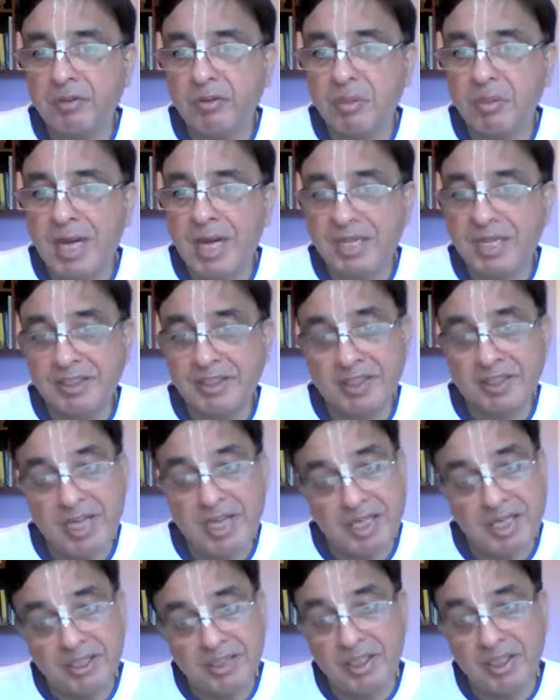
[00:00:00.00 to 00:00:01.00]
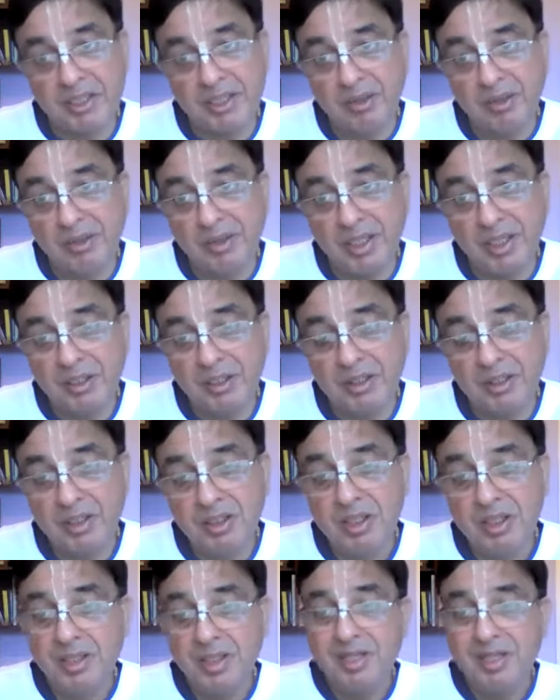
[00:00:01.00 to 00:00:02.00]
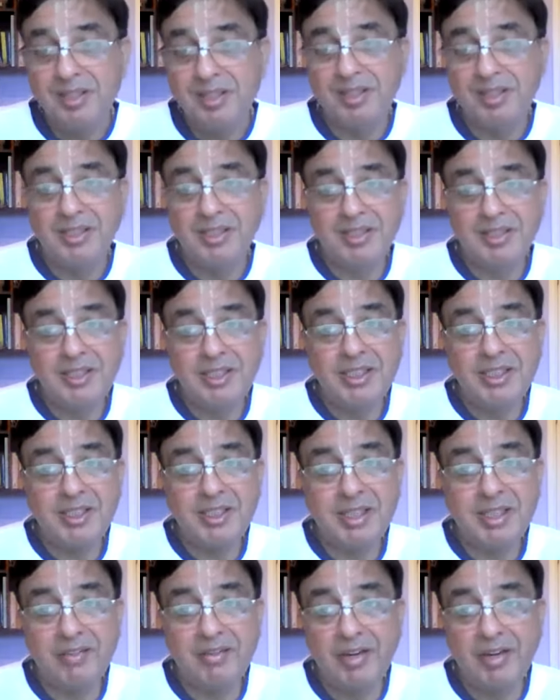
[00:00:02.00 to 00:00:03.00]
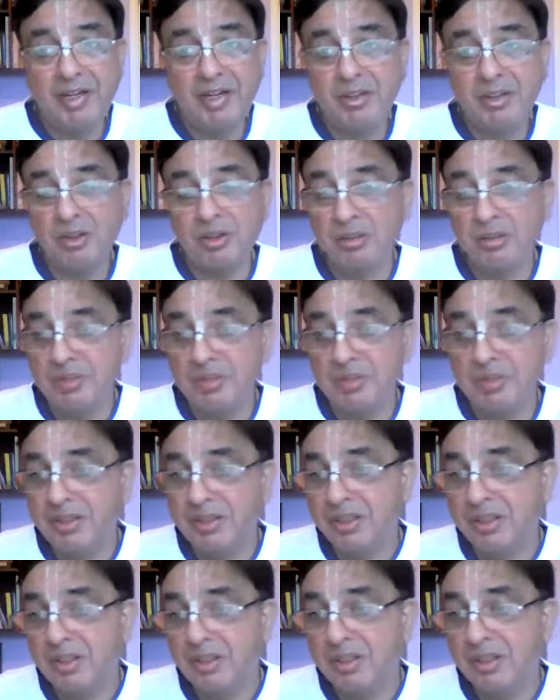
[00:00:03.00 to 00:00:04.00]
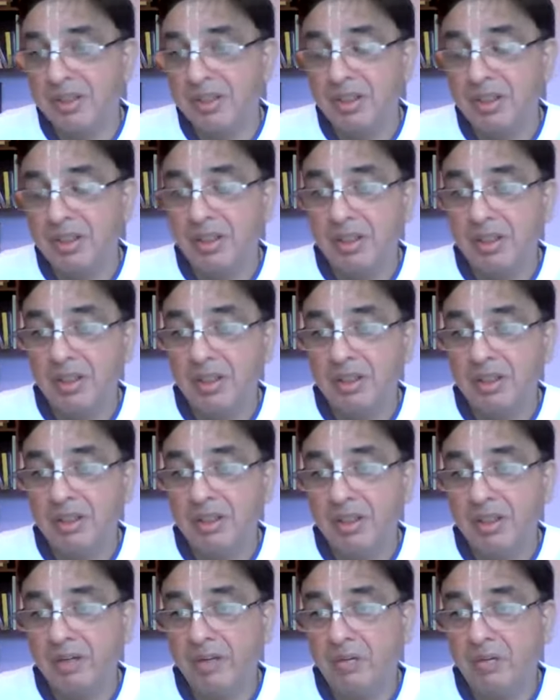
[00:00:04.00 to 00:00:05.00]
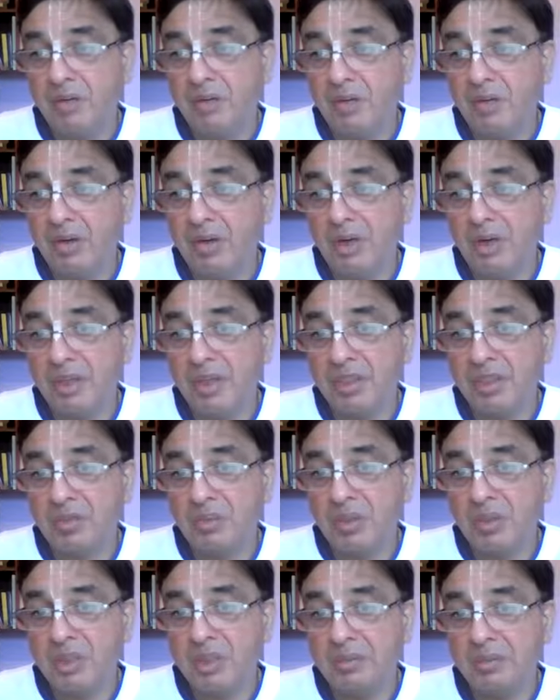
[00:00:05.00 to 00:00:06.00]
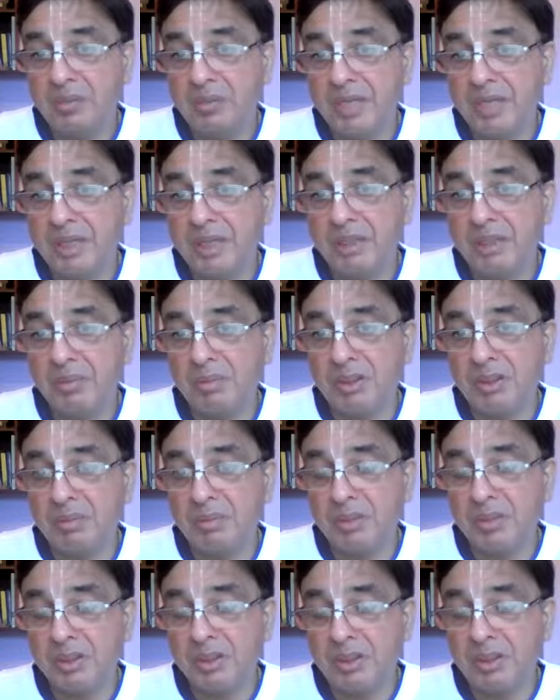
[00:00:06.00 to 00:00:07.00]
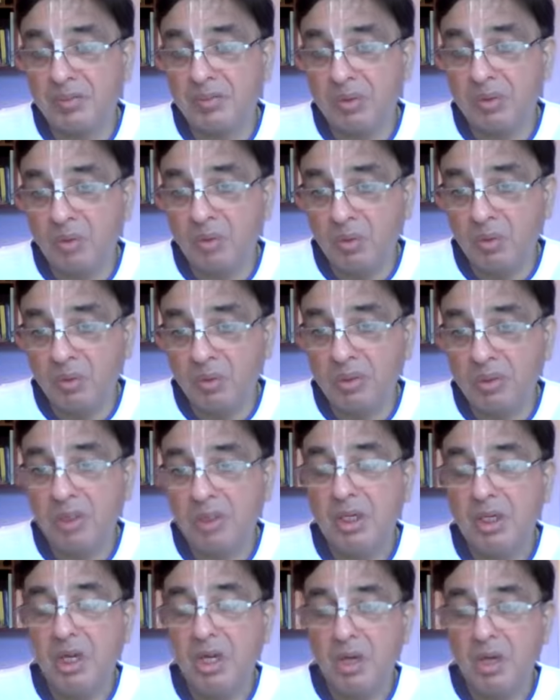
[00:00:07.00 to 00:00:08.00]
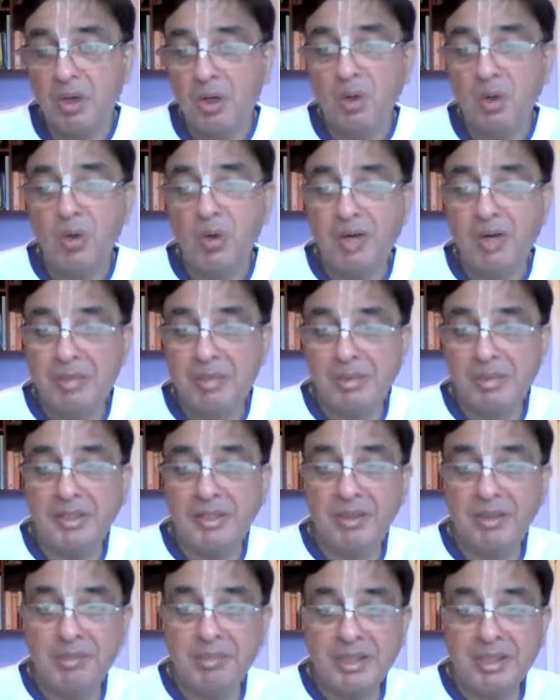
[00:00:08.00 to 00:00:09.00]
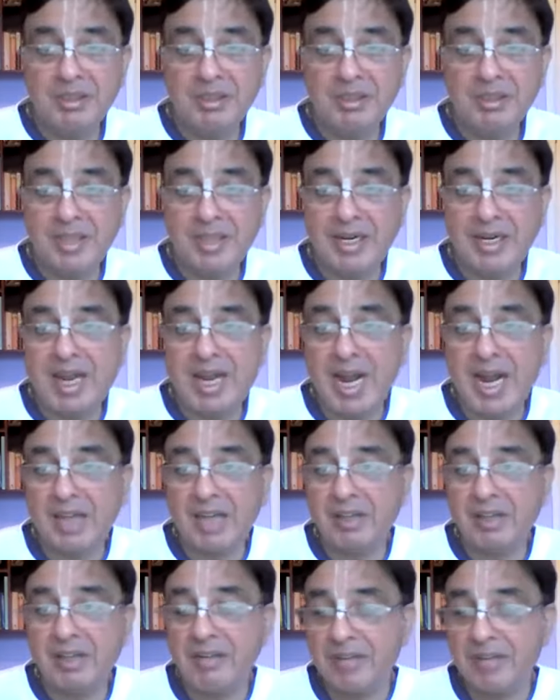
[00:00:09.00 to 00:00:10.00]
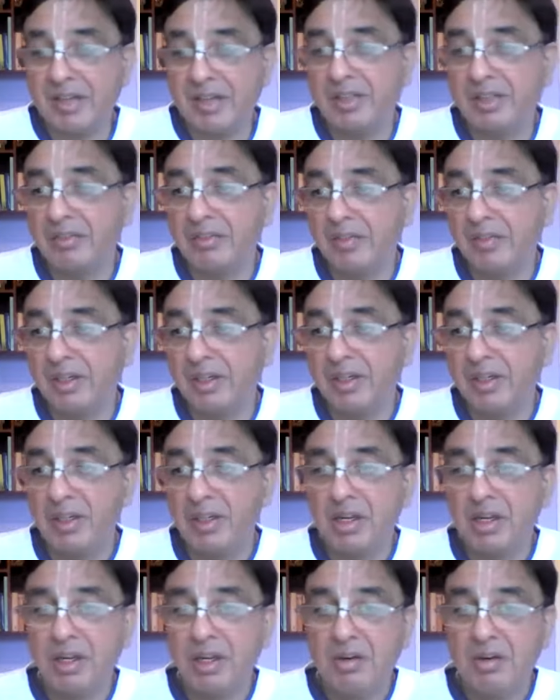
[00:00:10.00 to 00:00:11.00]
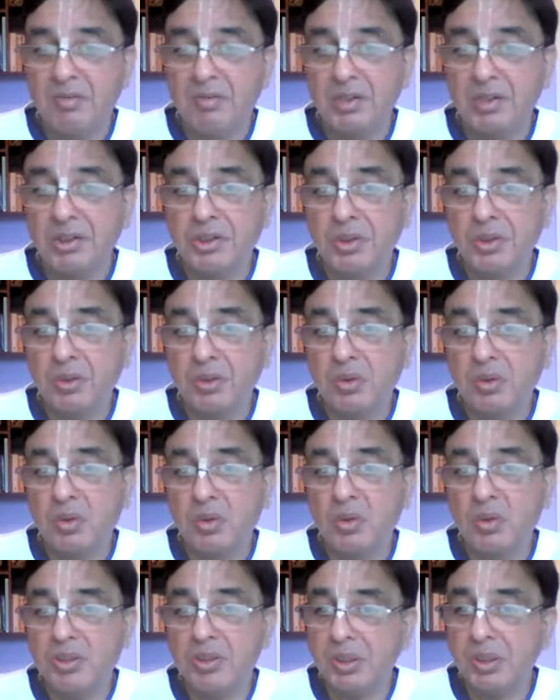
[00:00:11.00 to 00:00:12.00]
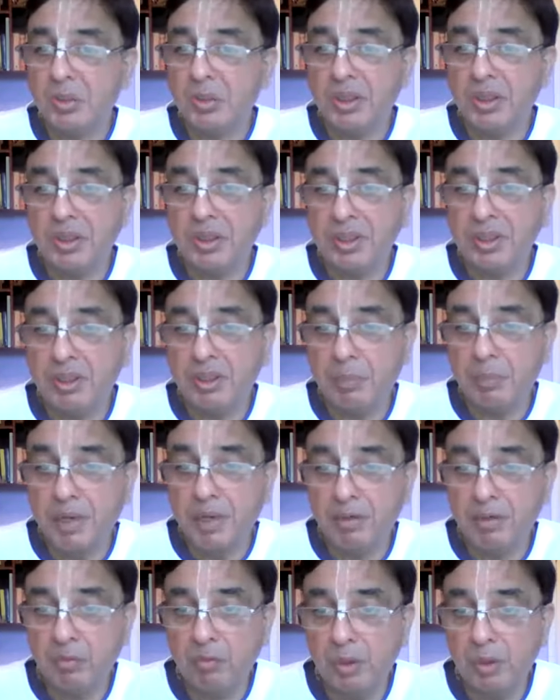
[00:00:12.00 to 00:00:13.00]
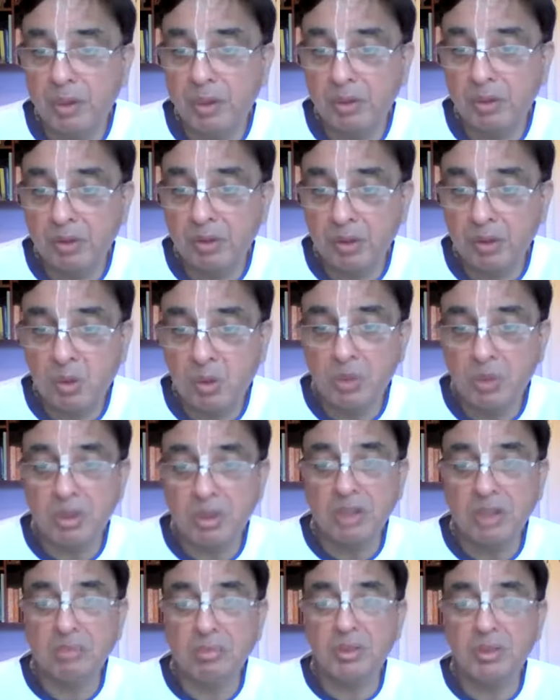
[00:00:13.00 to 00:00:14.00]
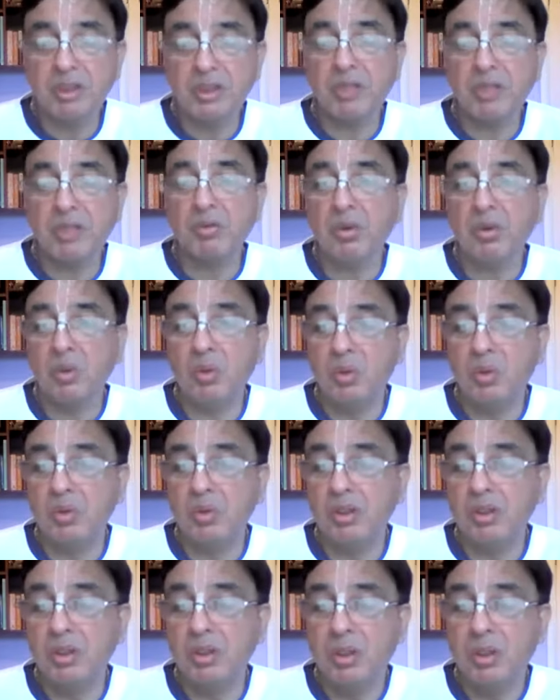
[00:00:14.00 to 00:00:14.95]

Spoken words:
from accidental death, disease, and various other miseries. Therefore, unless one is protected by the mercy of the Lord, no remedial measures can act effectively. One should consequently depend fully on the causeless mercy of the Lord.